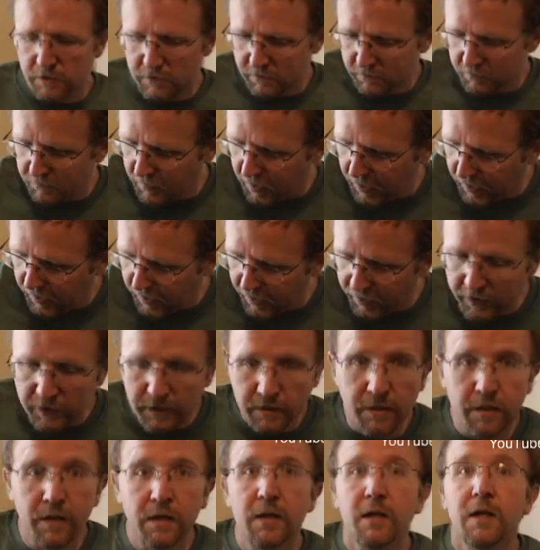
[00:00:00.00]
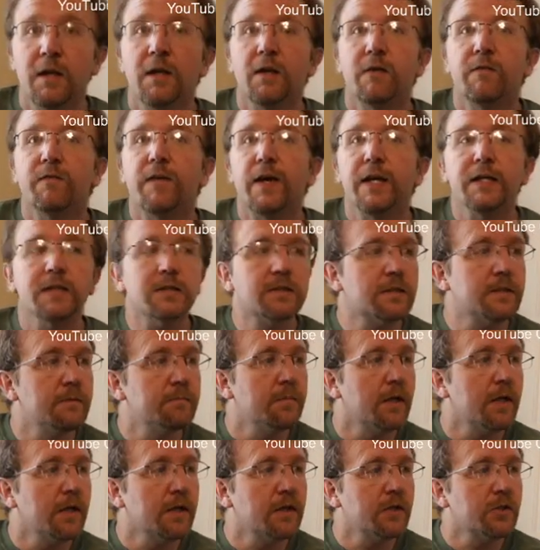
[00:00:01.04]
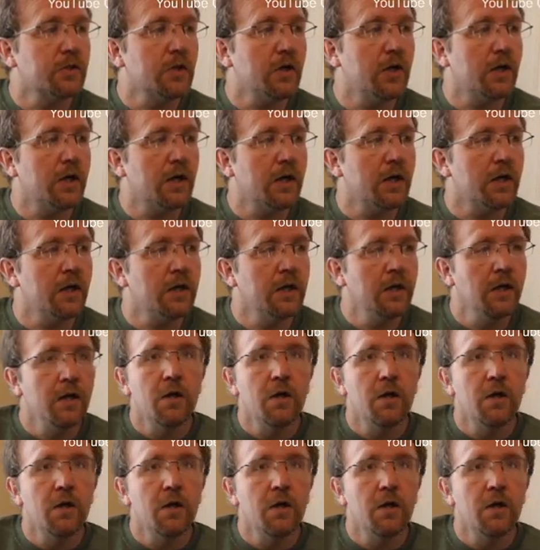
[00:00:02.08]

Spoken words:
my face and my guitar.